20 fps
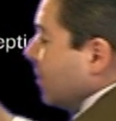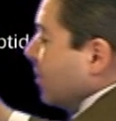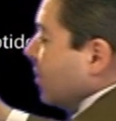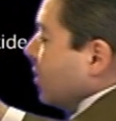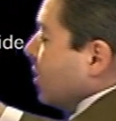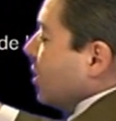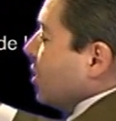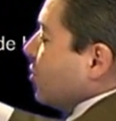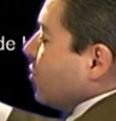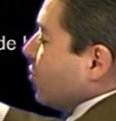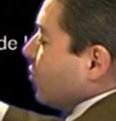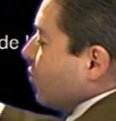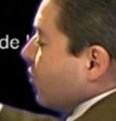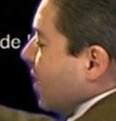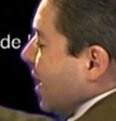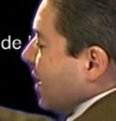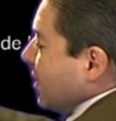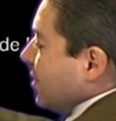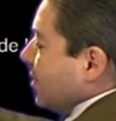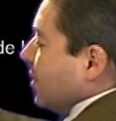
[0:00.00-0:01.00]
This
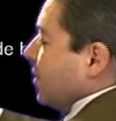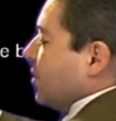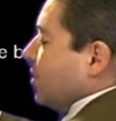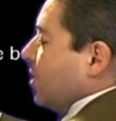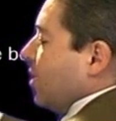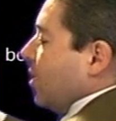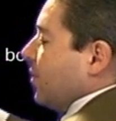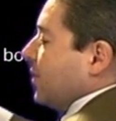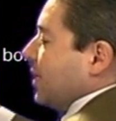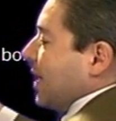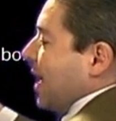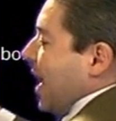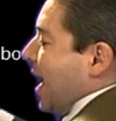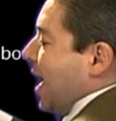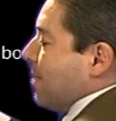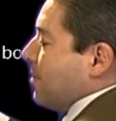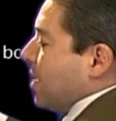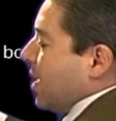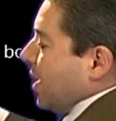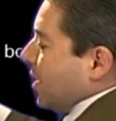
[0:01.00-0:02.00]
resonance of the
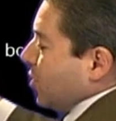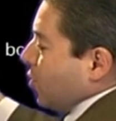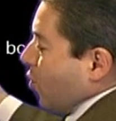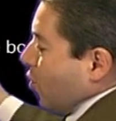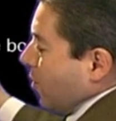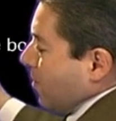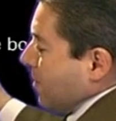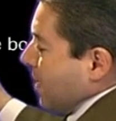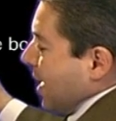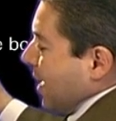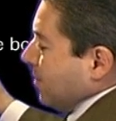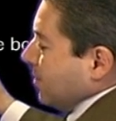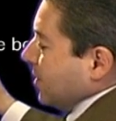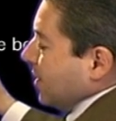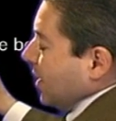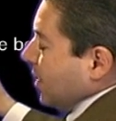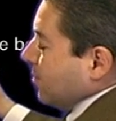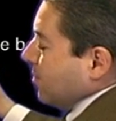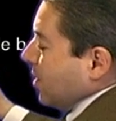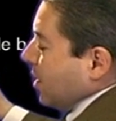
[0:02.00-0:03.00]
amide or
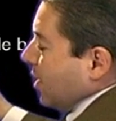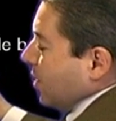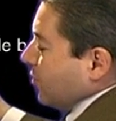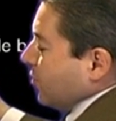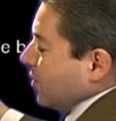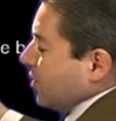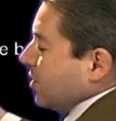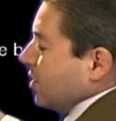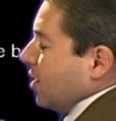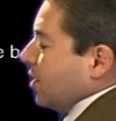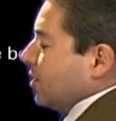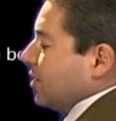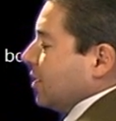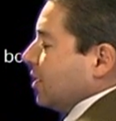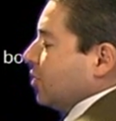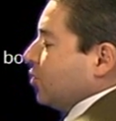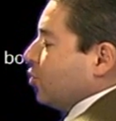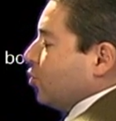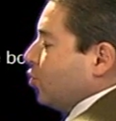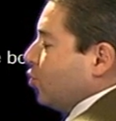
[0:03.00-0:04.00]
peptide bond results
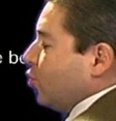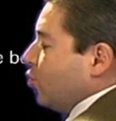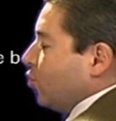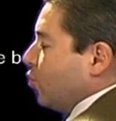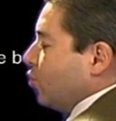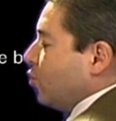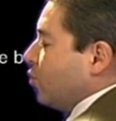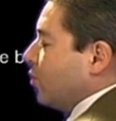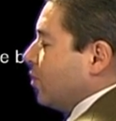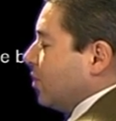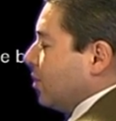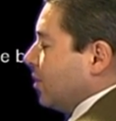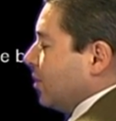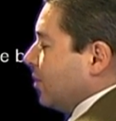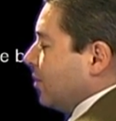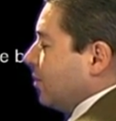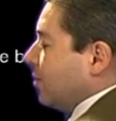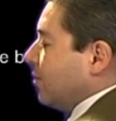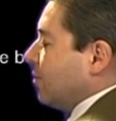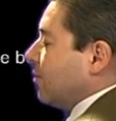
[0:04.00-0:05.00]
in two
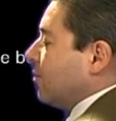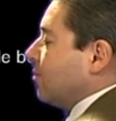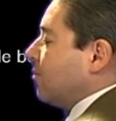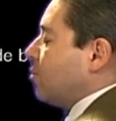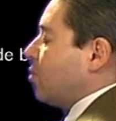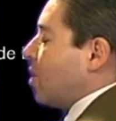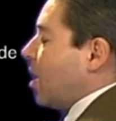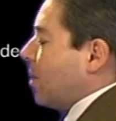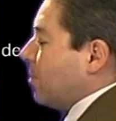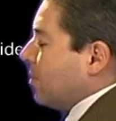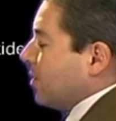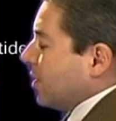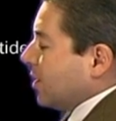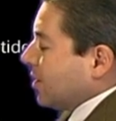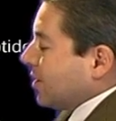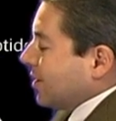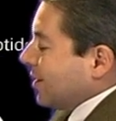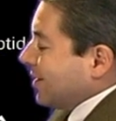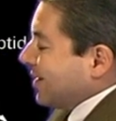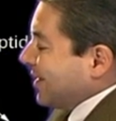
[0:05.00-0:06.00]

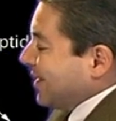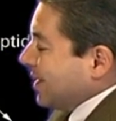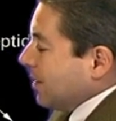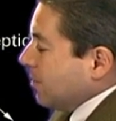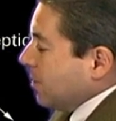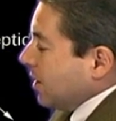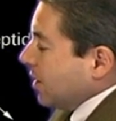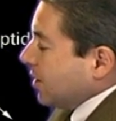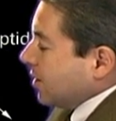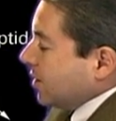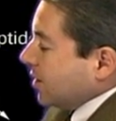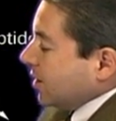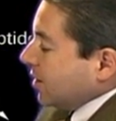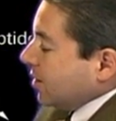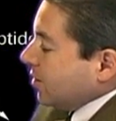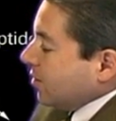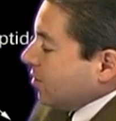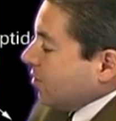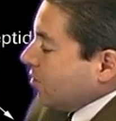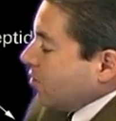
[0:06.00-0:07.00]
properties.
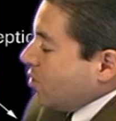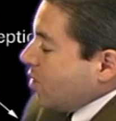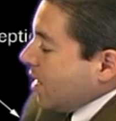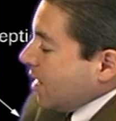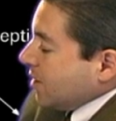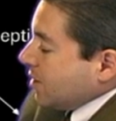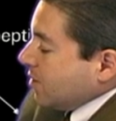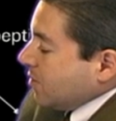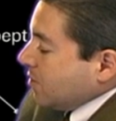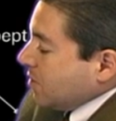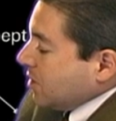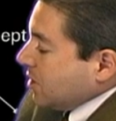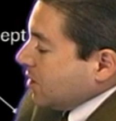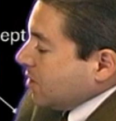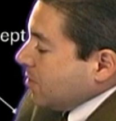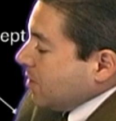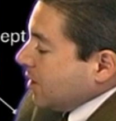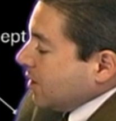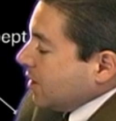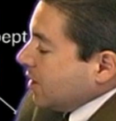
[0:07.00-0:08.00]
Stability. Why is it
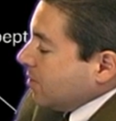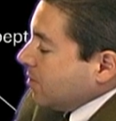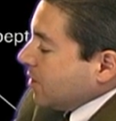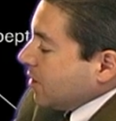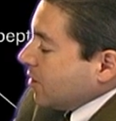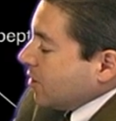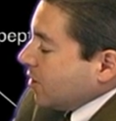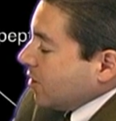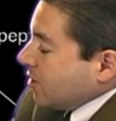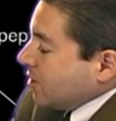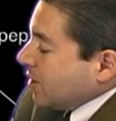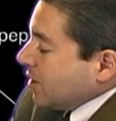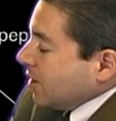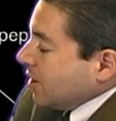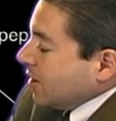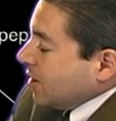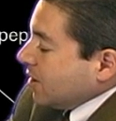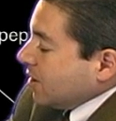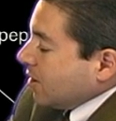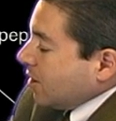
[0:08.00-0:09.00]
stability? Because
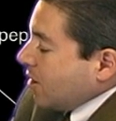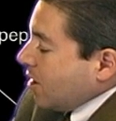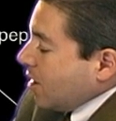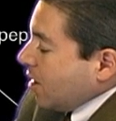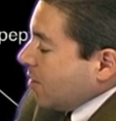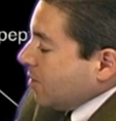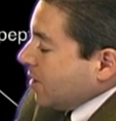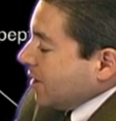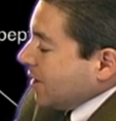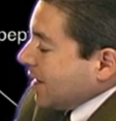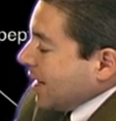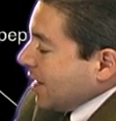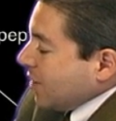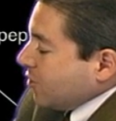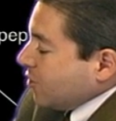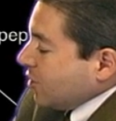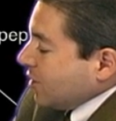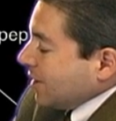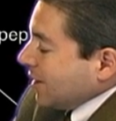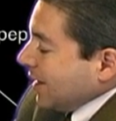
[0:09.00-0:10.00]
the
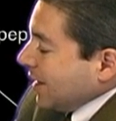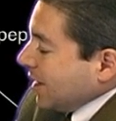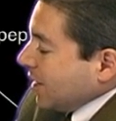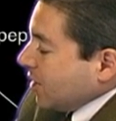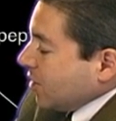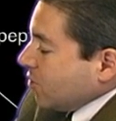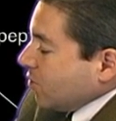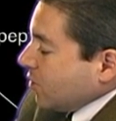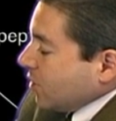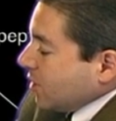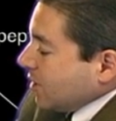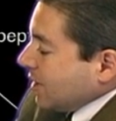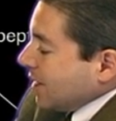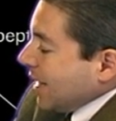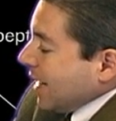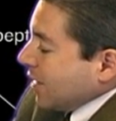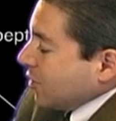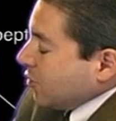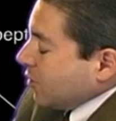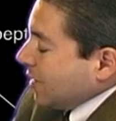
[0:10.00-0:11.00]
carbon-nitrogen linkage, which is the
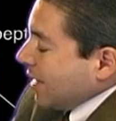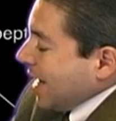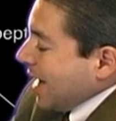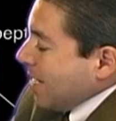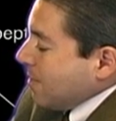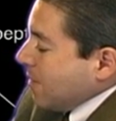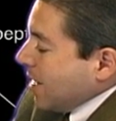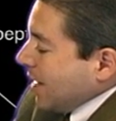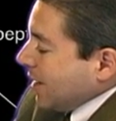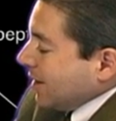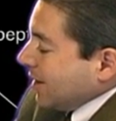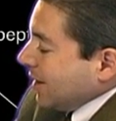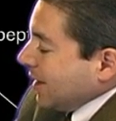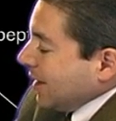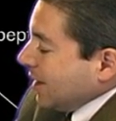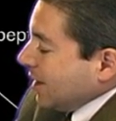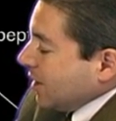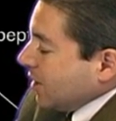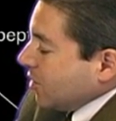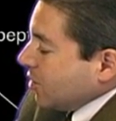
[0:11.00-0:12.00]
actual amide
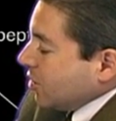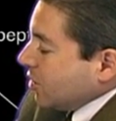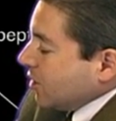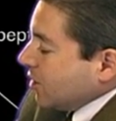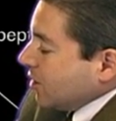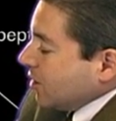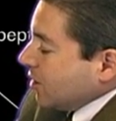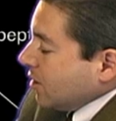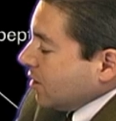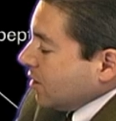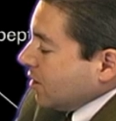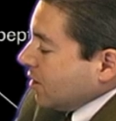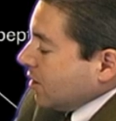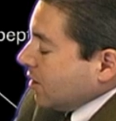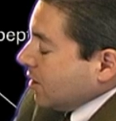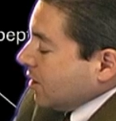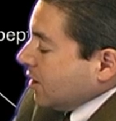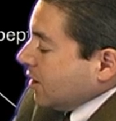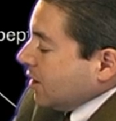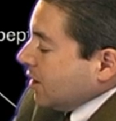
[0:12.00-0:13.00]
linkage,
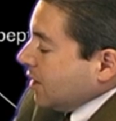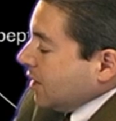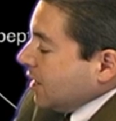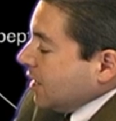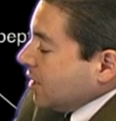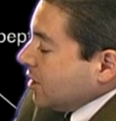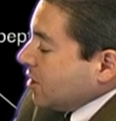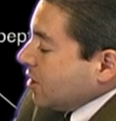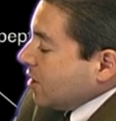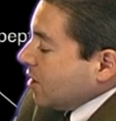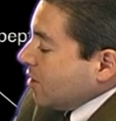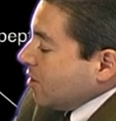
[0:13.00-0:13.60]
is